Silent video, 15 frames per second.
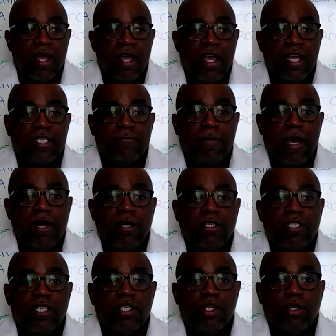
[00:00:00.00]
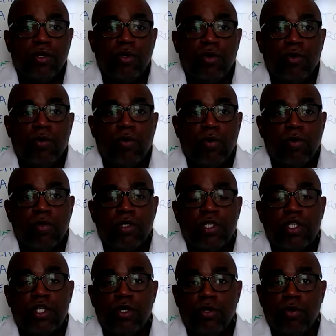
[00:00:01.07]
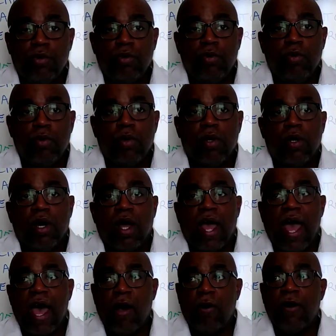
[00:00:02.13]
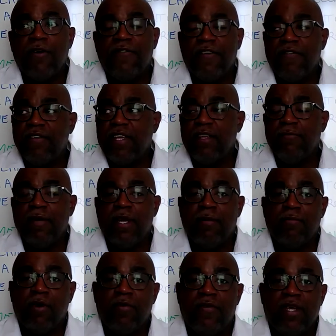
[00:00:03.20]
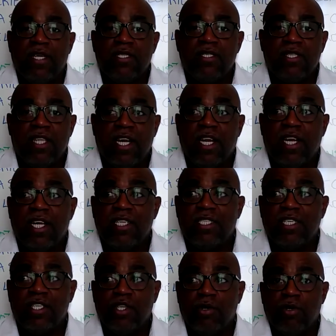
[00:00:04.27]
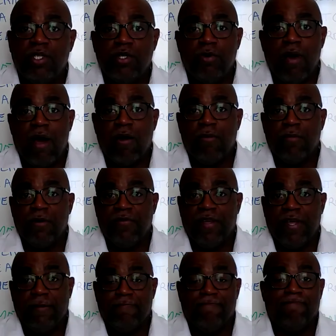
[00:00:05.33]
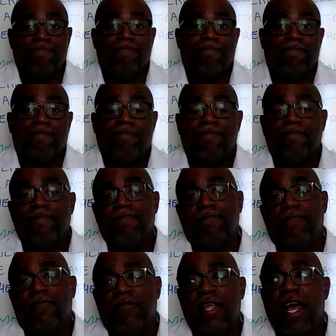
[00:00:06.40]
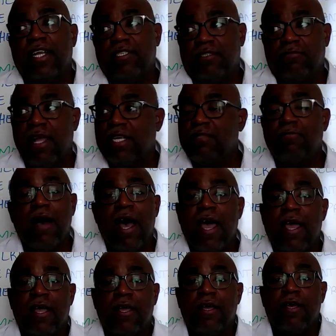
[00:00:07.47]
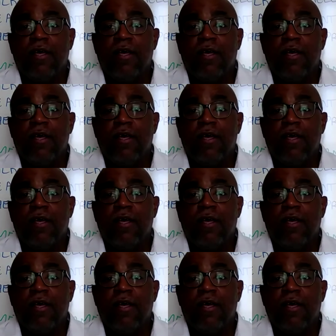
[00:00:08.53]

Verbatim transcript: it's better to do two hour and 15 minute movies than it is to do a two hour movie. That's, that's my,